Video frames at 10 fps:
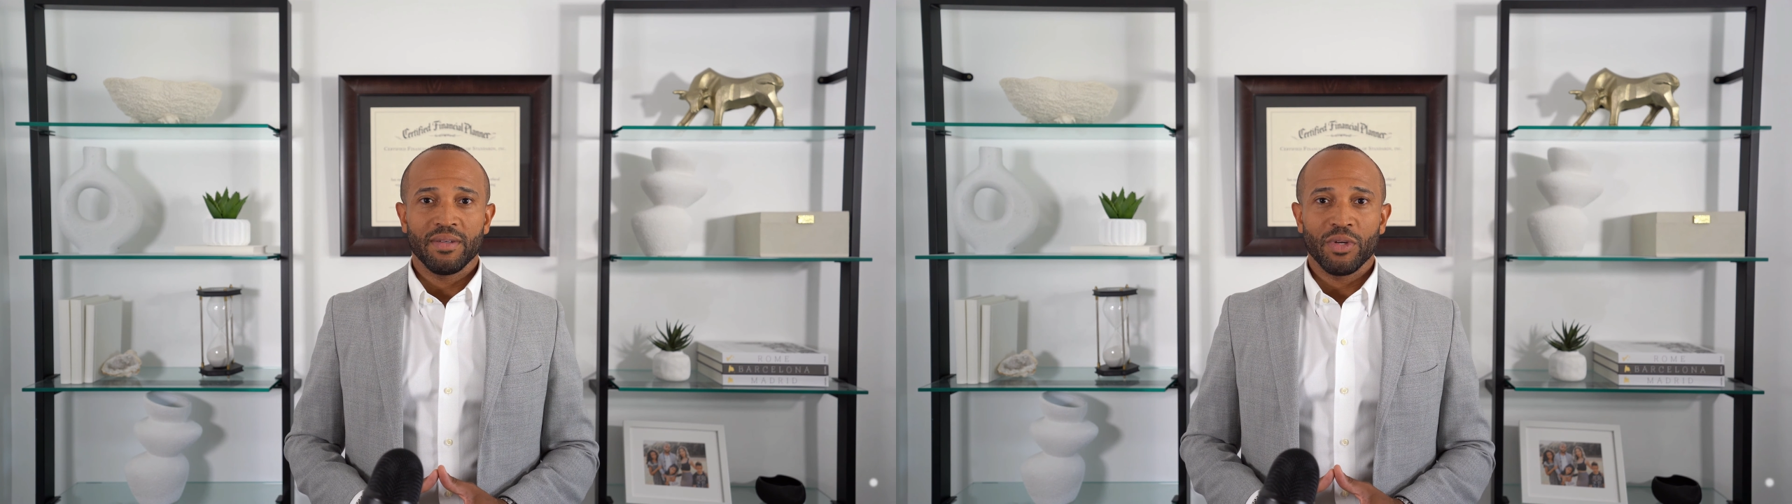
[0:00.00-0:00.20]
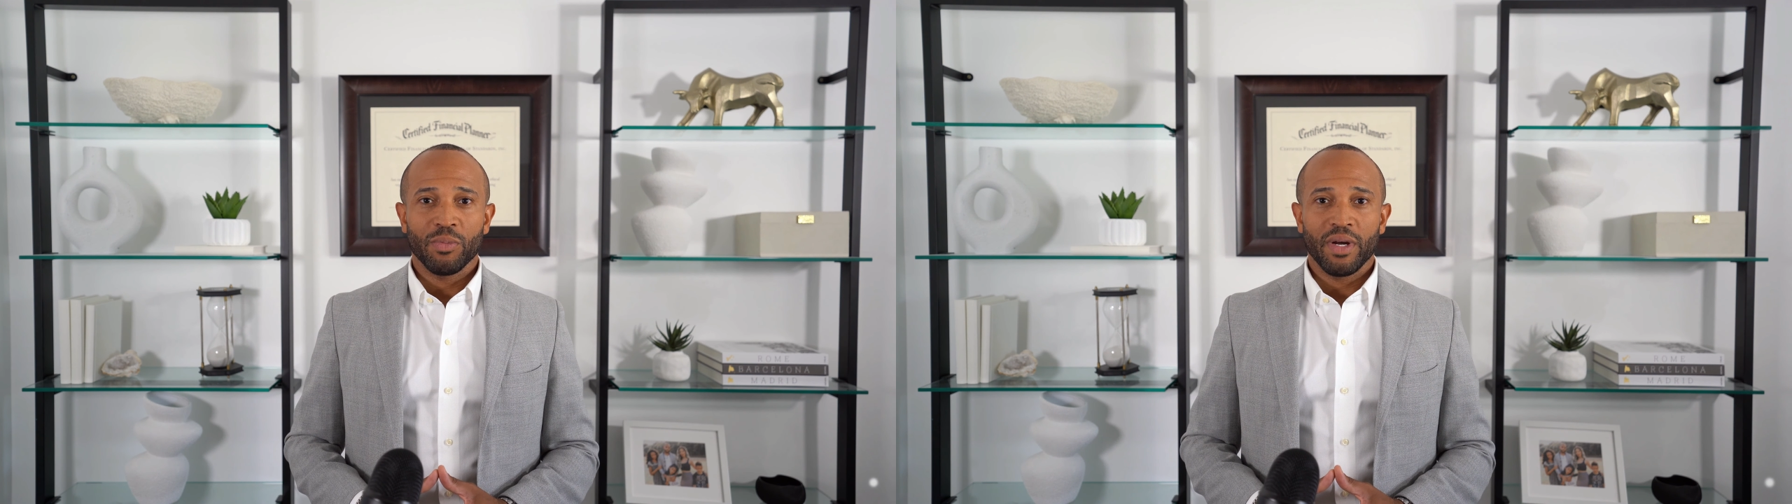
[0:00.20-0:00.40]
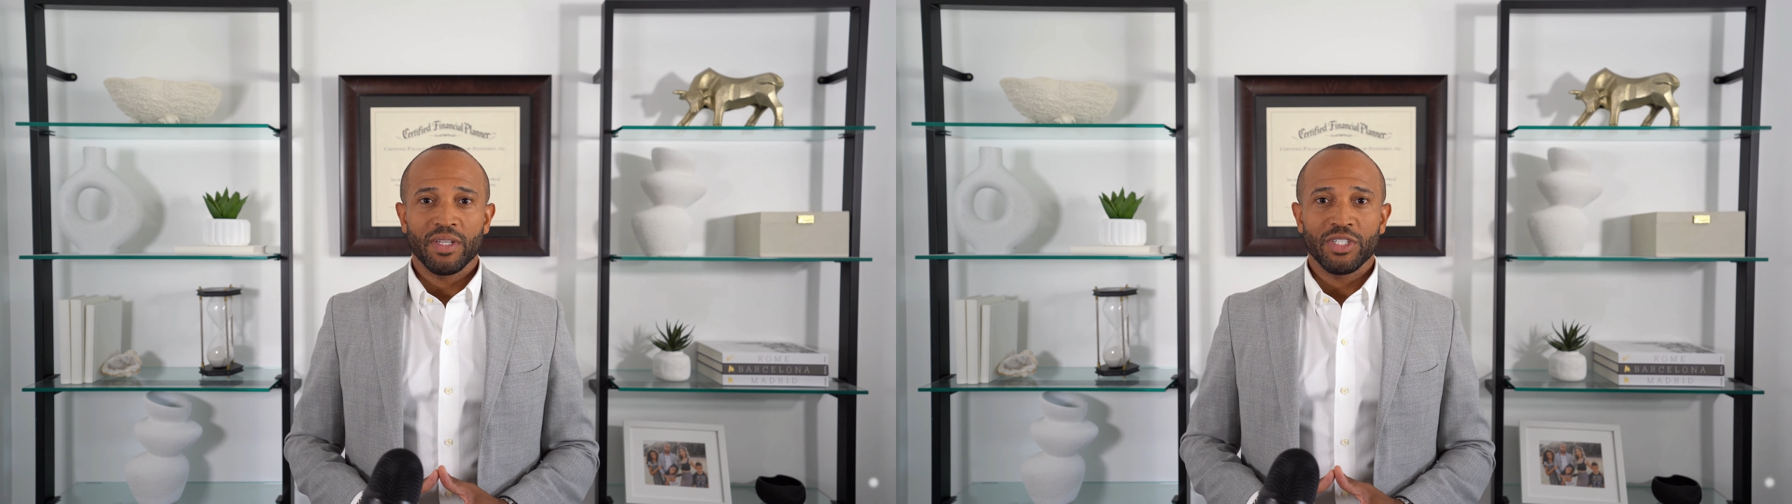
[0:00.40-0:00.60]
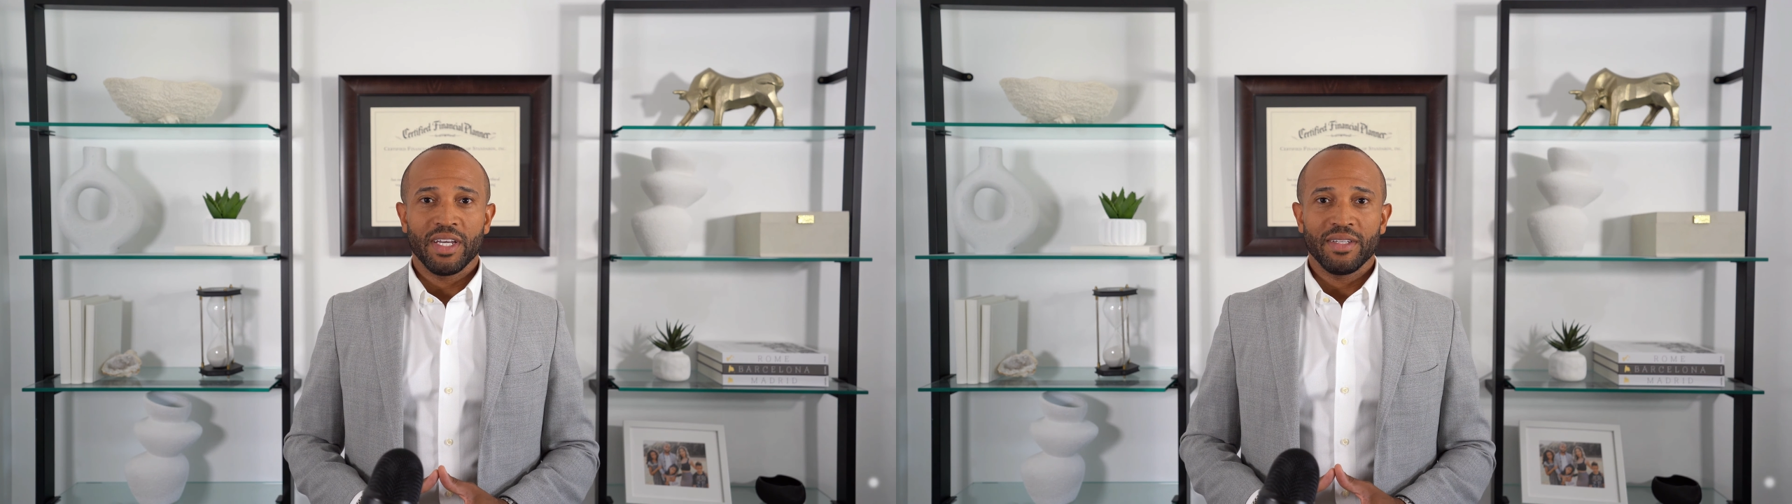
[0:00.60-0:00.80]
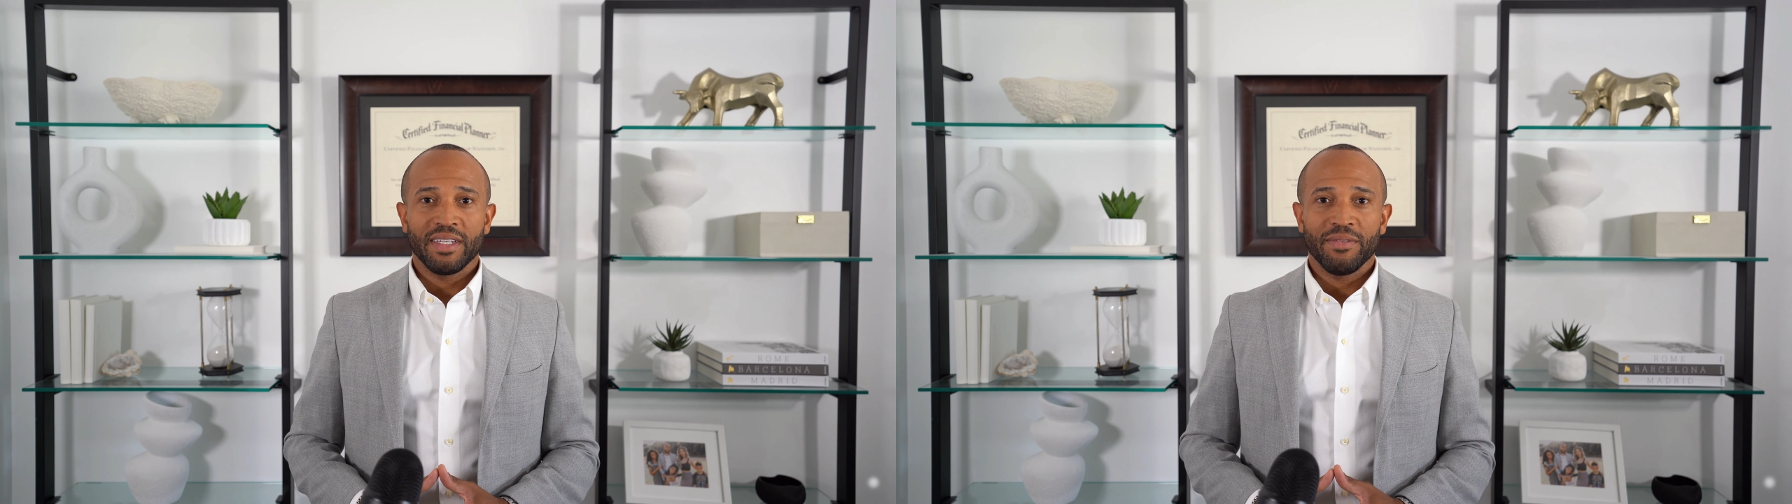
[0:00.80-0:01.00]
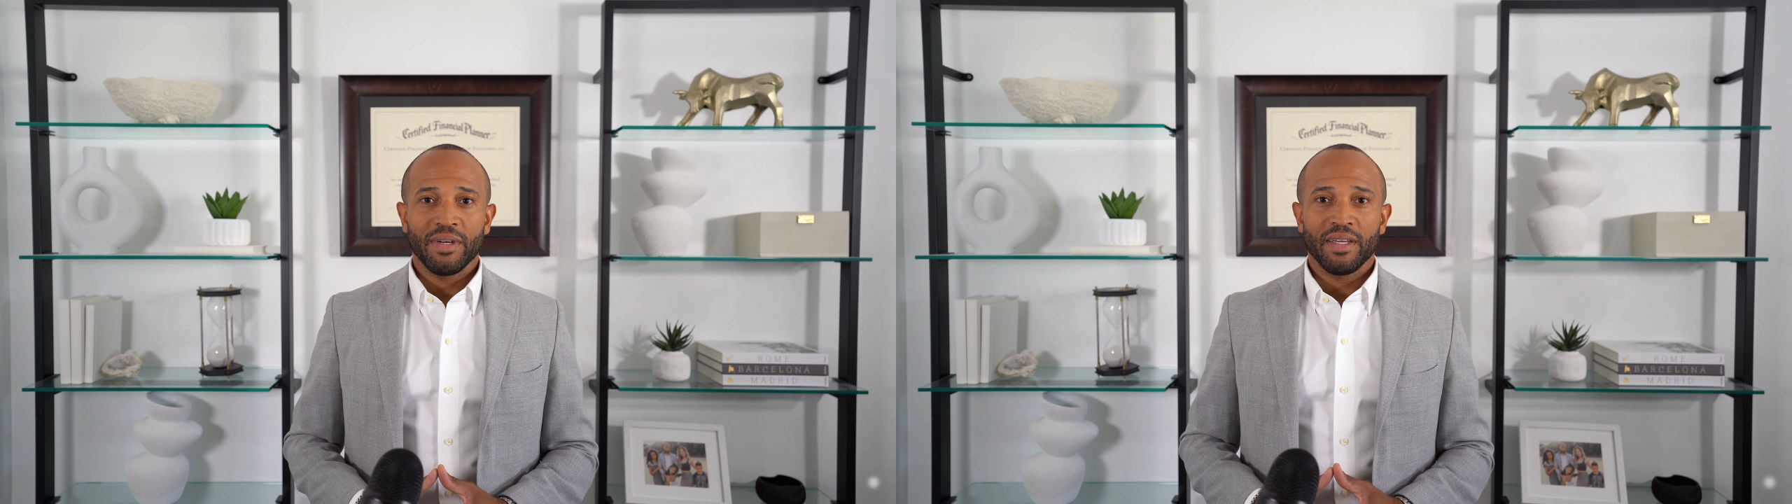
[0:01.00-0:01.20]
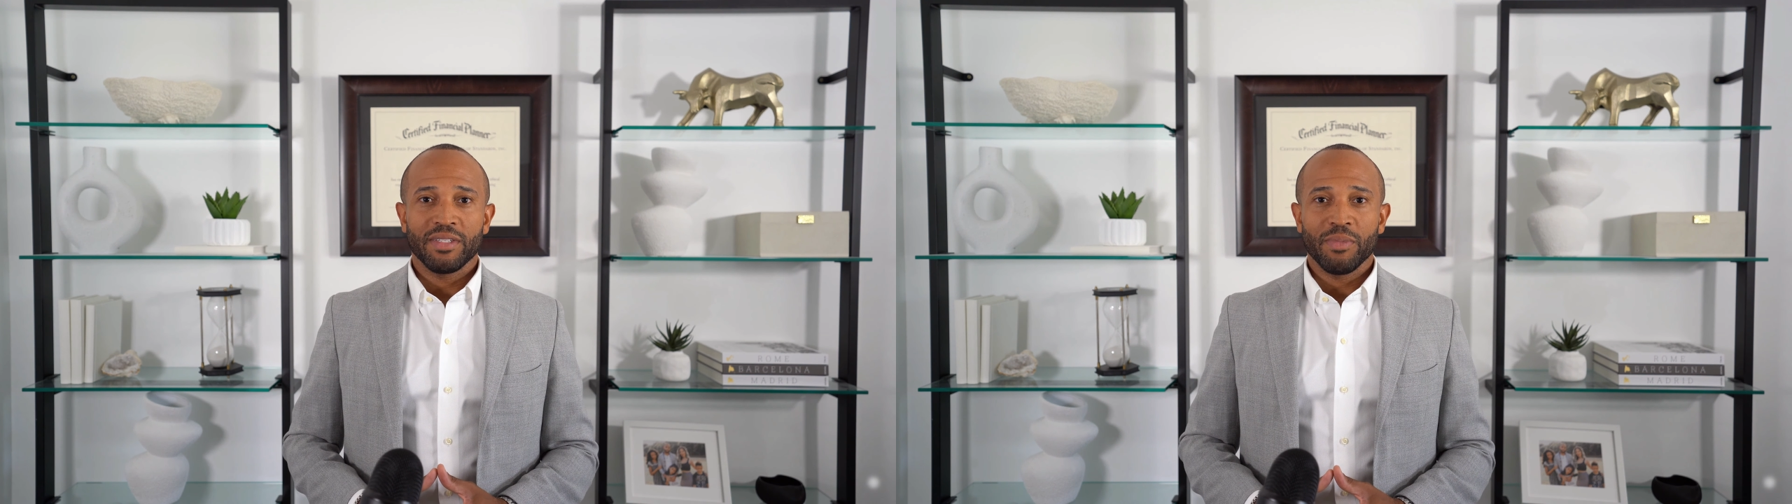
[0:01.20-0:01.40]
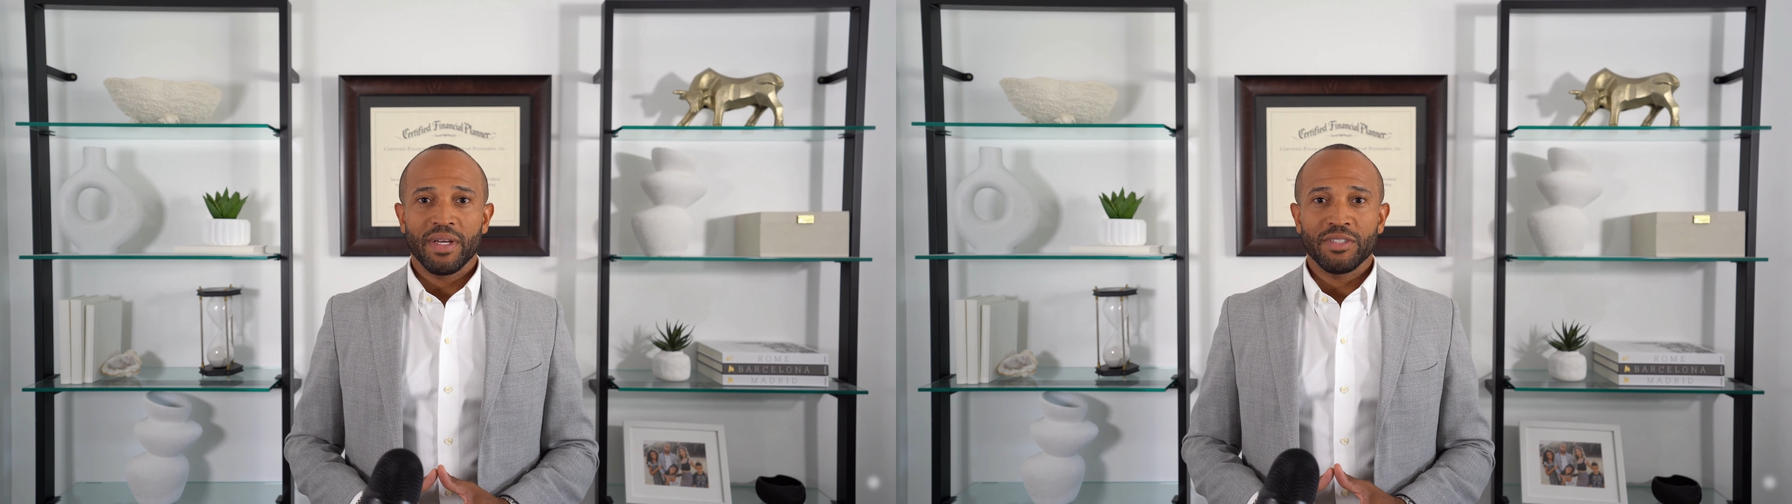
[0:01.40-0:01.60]
you bought shares at various
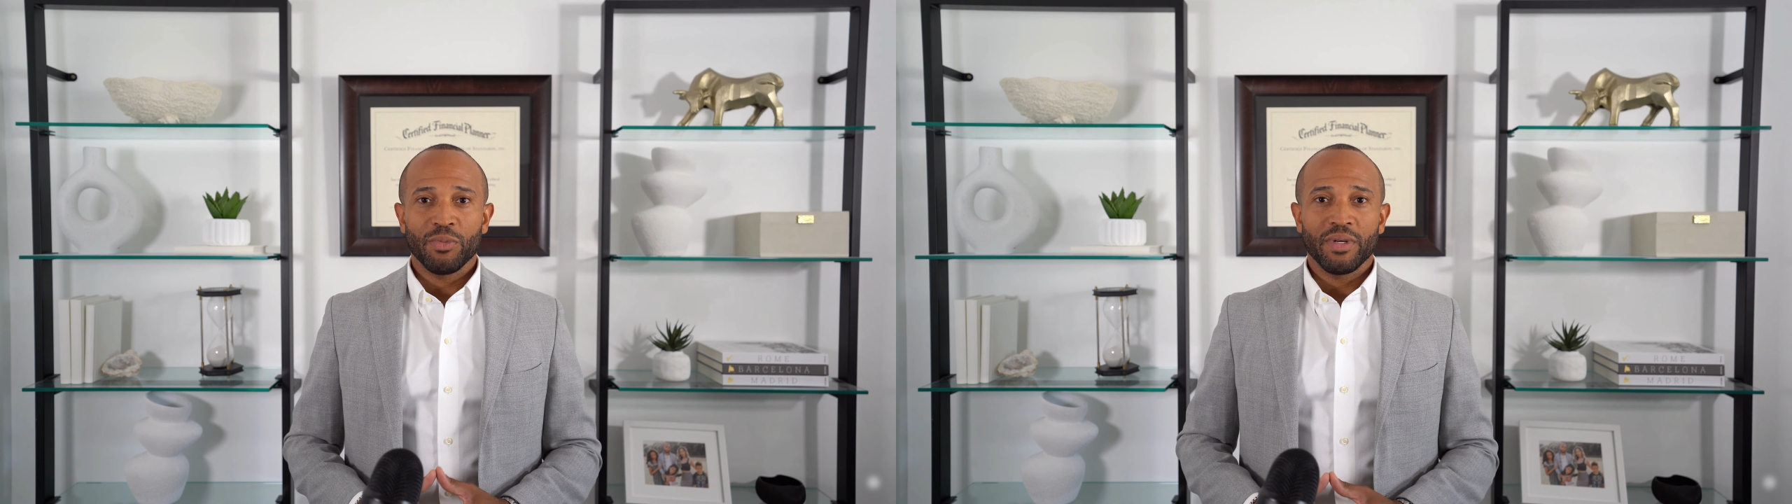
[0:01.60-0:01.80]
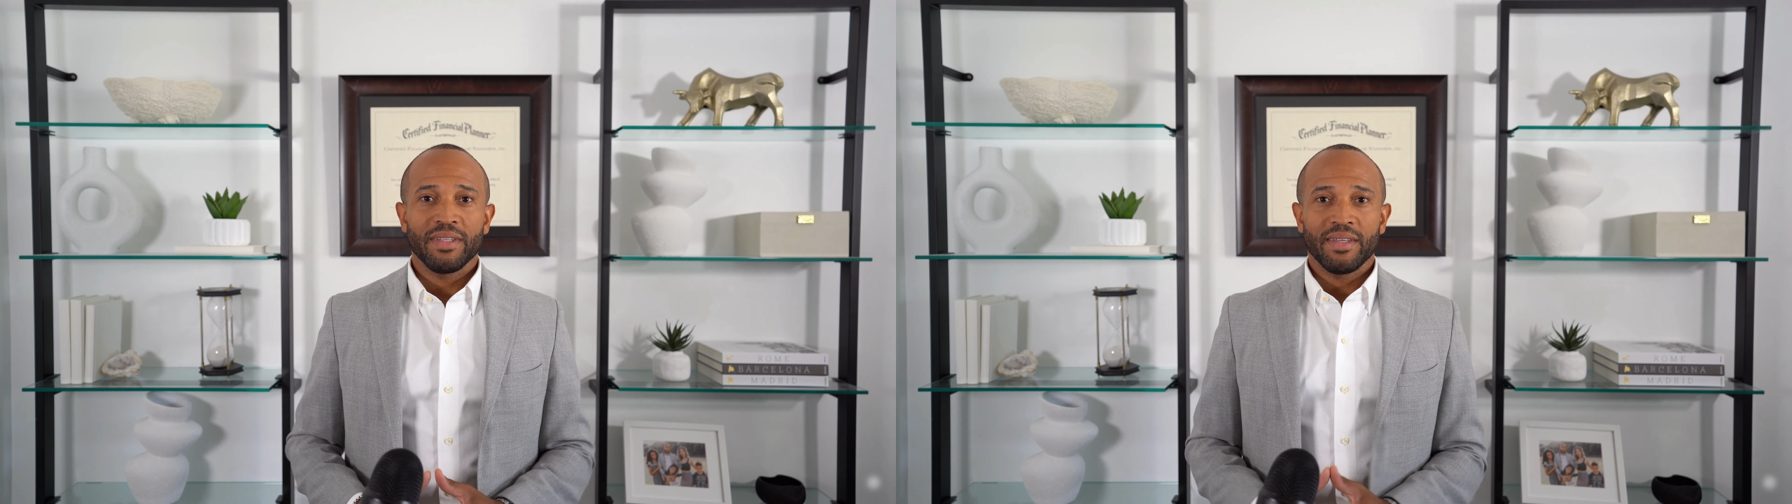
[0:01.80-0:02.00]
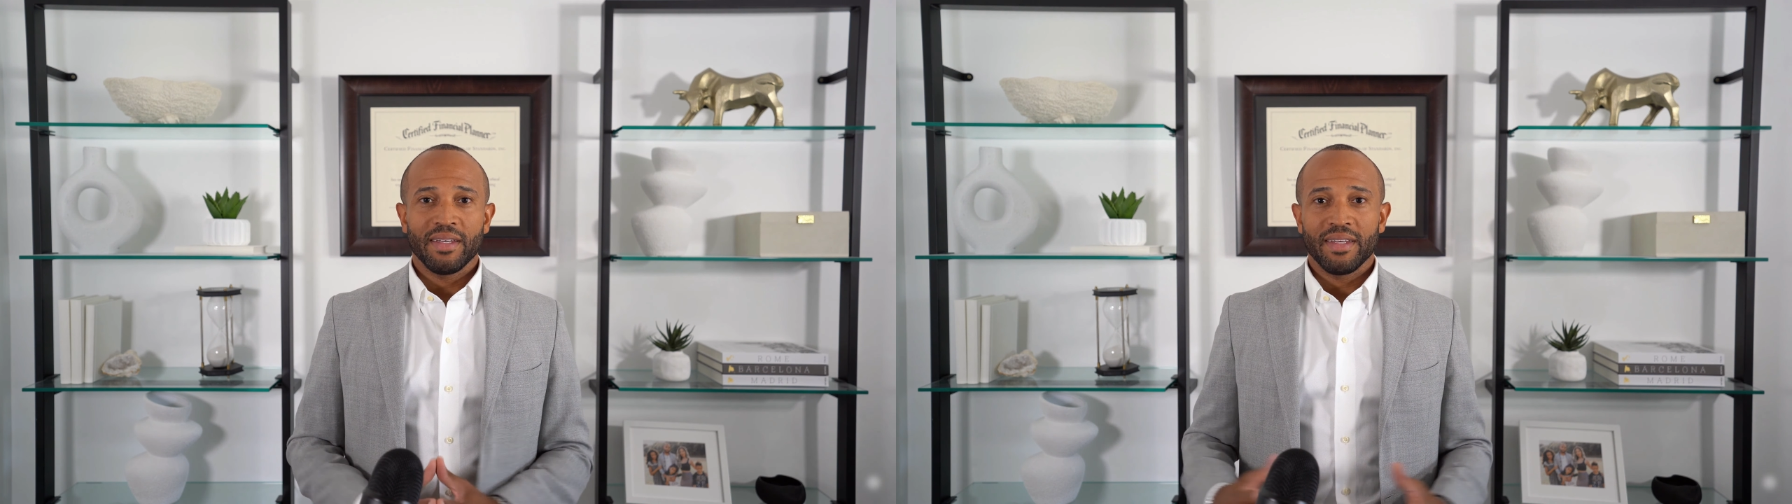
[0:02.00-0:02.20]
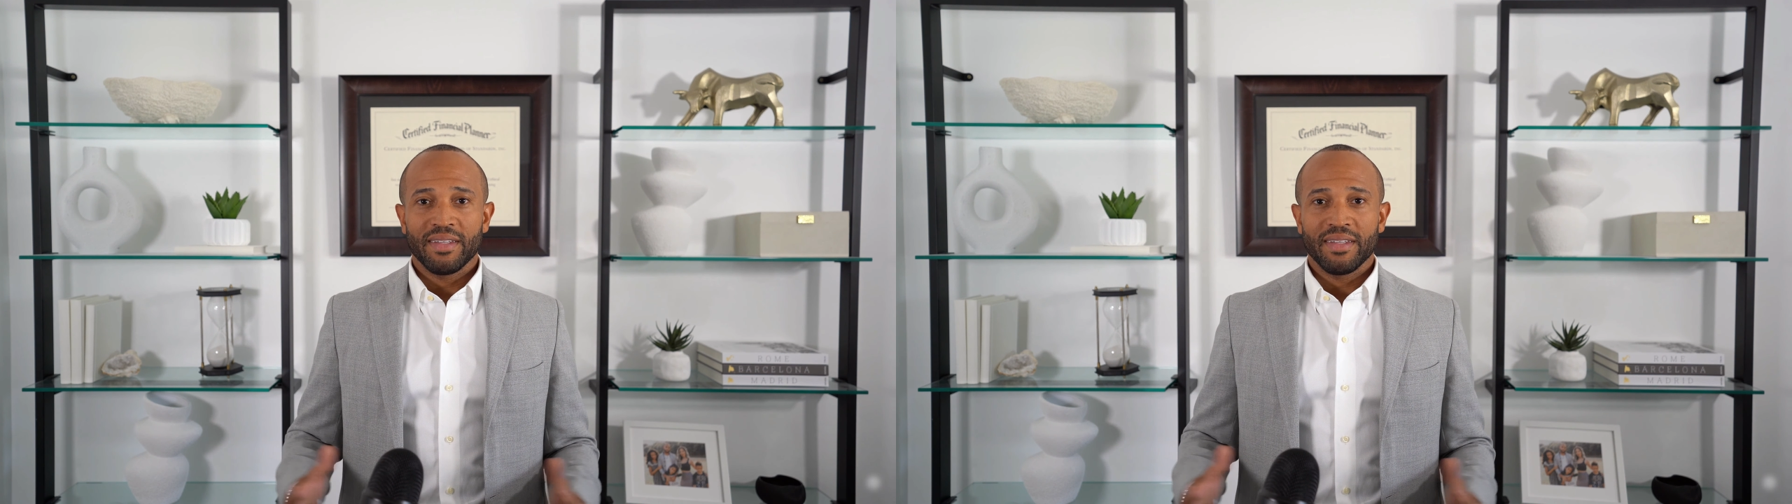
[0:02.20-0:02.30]
price points,